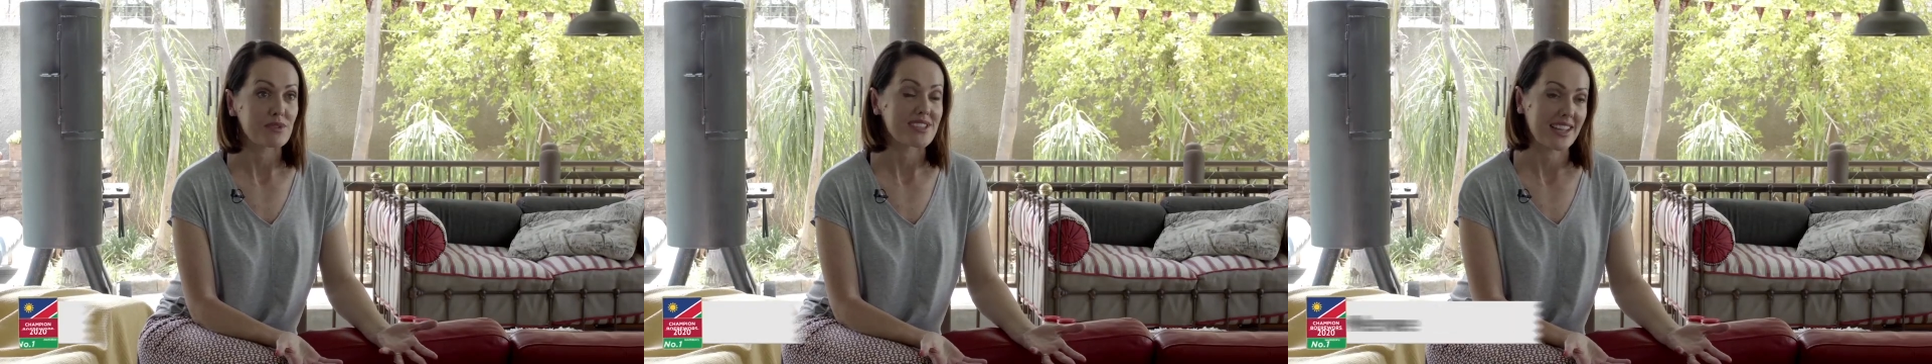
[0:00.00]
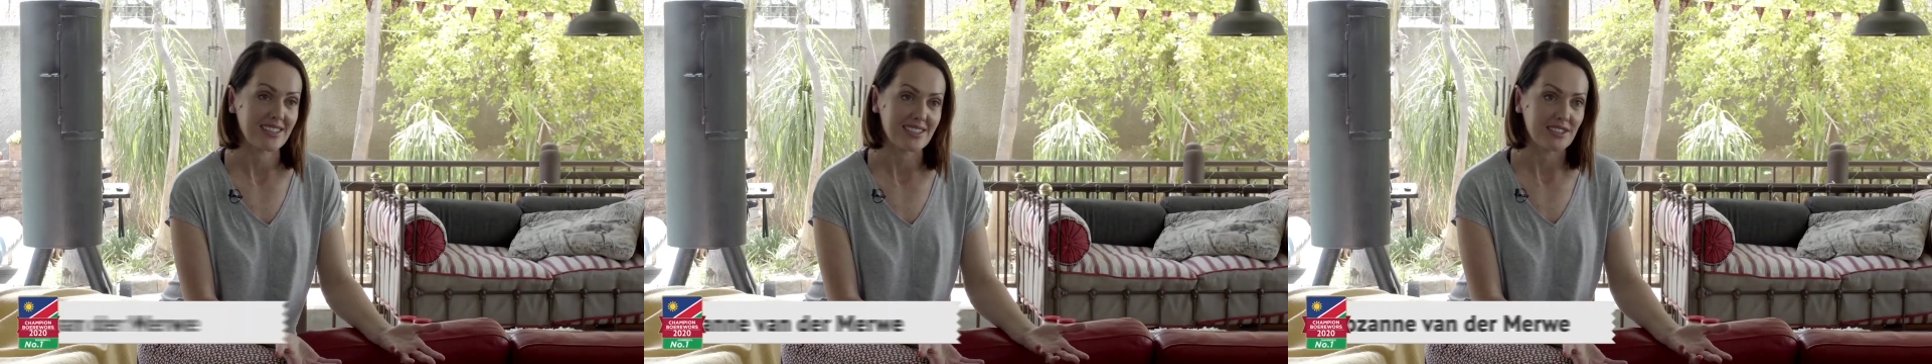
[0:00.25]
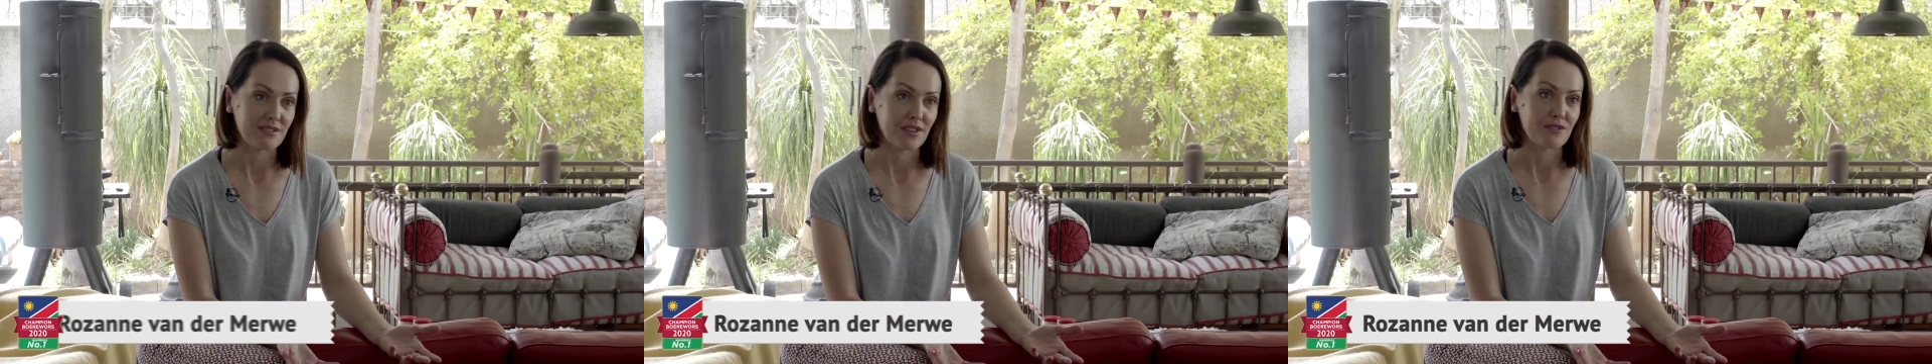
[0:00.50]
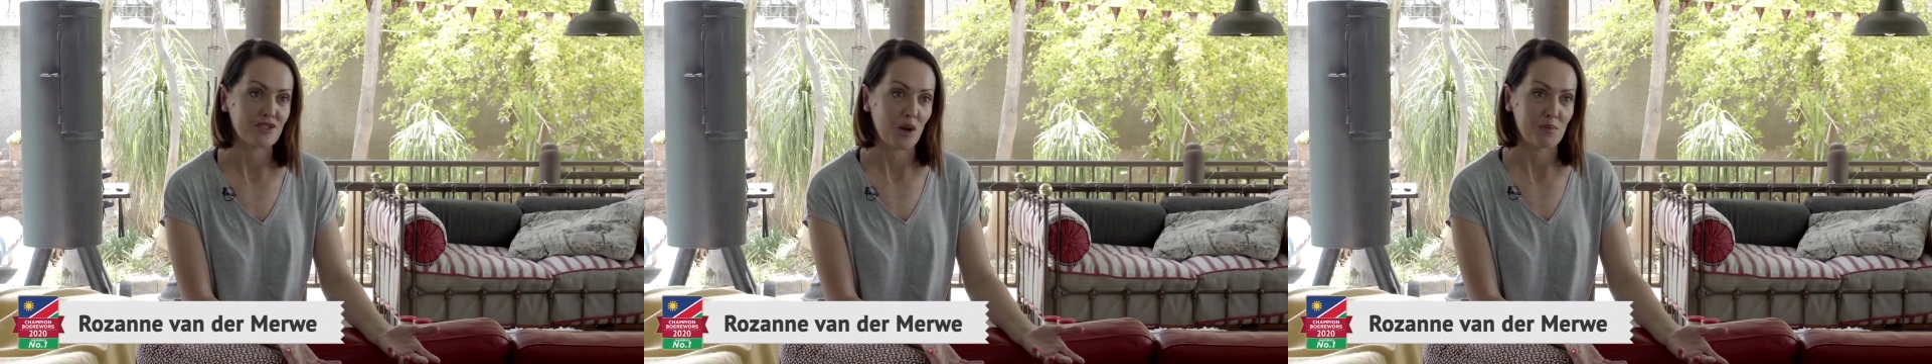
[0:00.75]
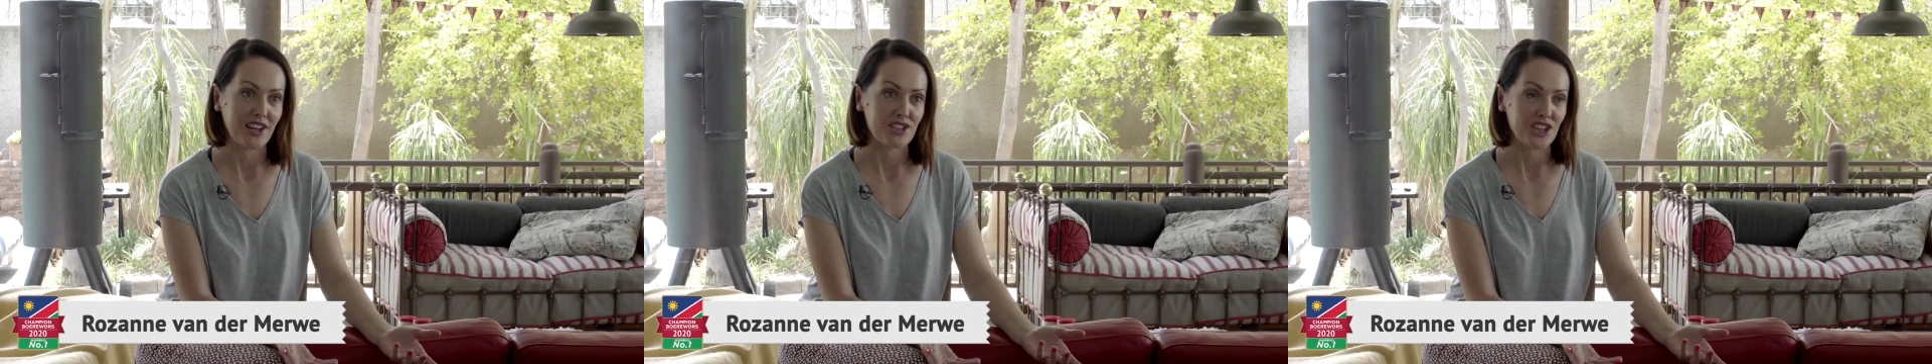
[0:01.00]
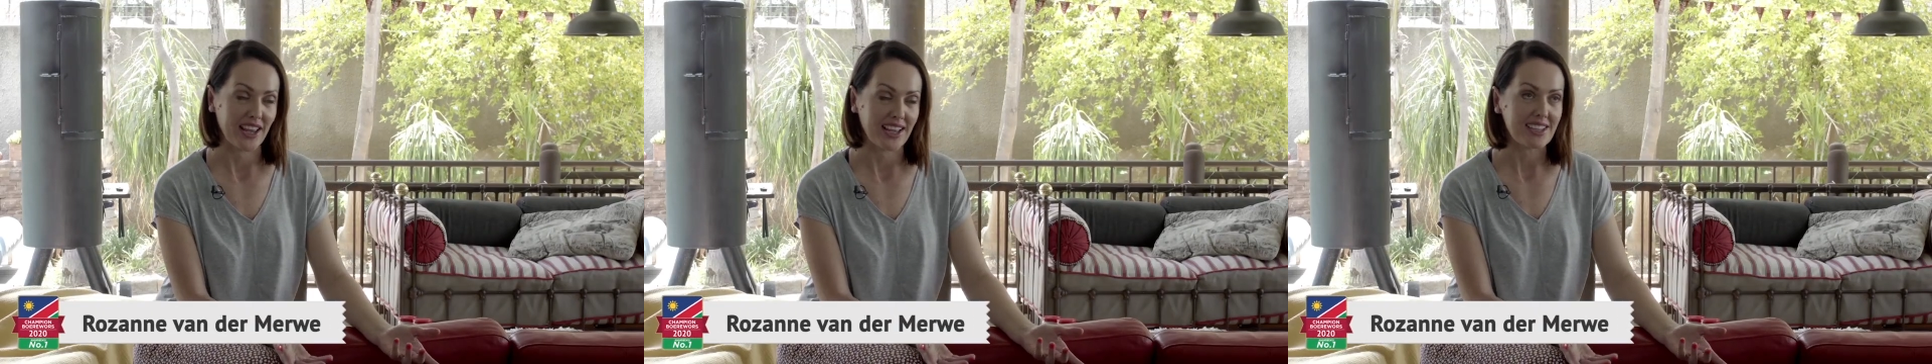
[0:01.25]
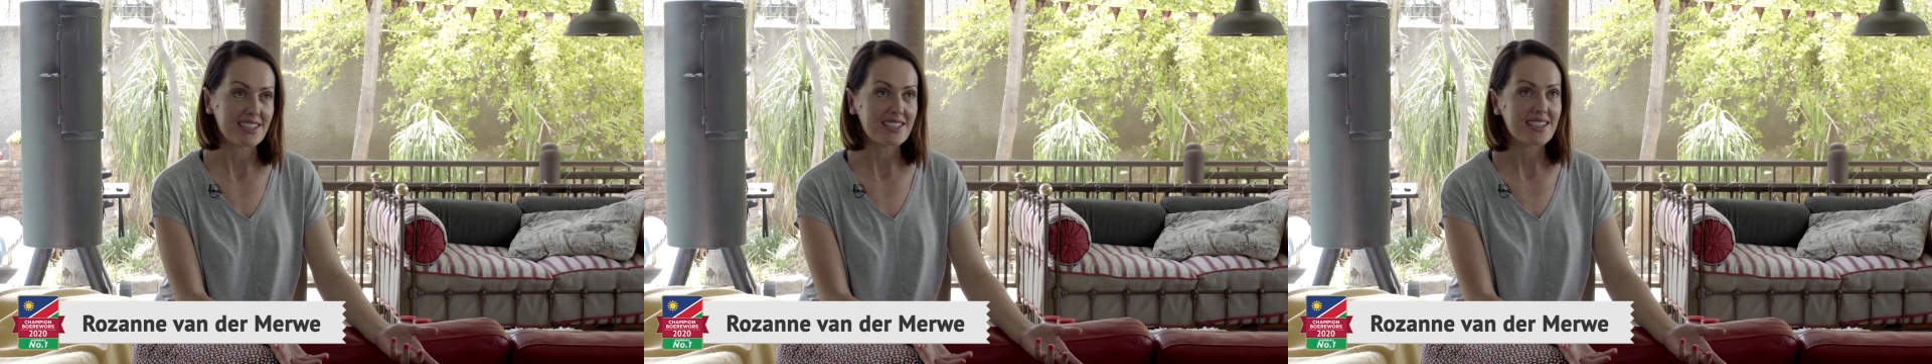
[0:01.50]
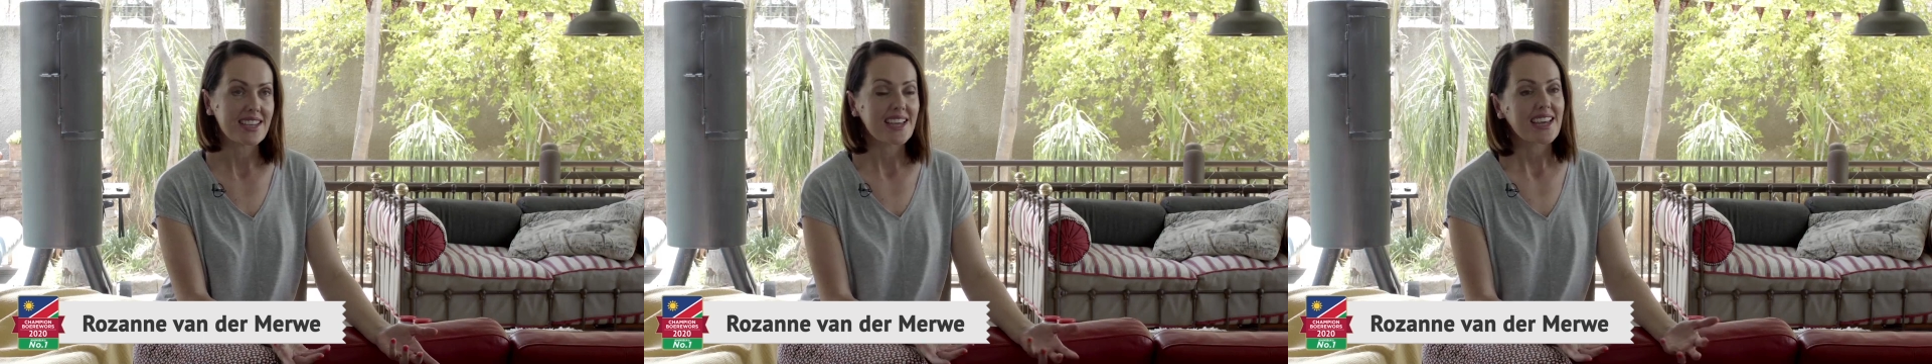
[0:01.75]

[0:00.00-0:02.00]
representative of ShopRite Checkers.